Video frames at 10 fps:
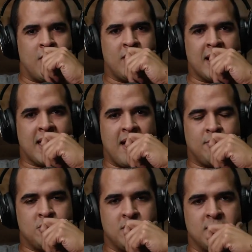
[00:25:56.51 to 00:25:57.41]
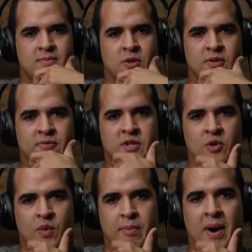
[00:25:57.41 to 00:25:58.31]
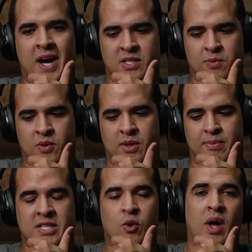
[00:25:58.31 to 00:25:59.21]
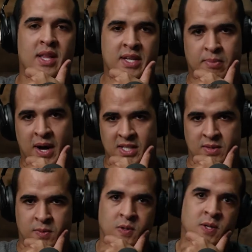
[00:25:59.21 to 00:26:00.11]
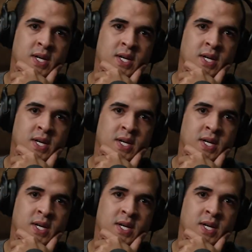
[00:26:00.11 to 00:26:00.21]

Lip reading: I want to capture it in the most efficient way possible with the best quality possible.